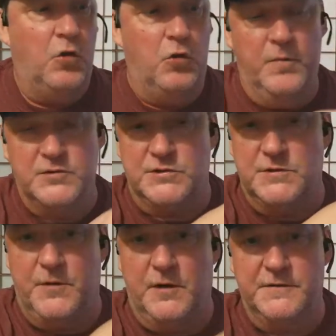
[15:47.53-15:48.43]
a whole bunch of
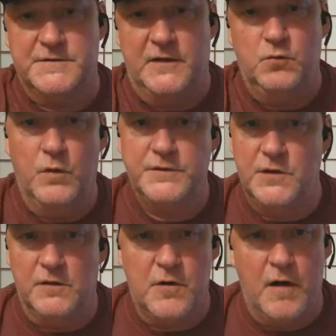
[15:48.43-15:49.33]
the bottles had
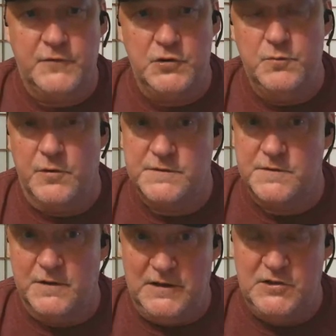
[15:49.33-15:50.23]
$1 off coupons
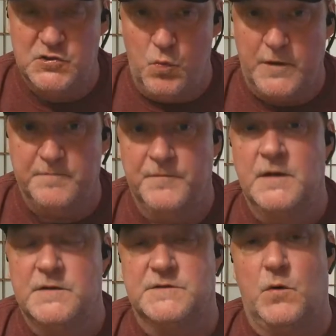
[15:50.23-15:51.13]
on each one.
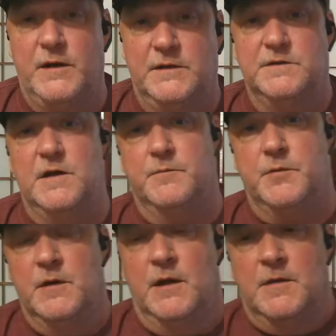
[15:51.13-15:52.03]
So I ended up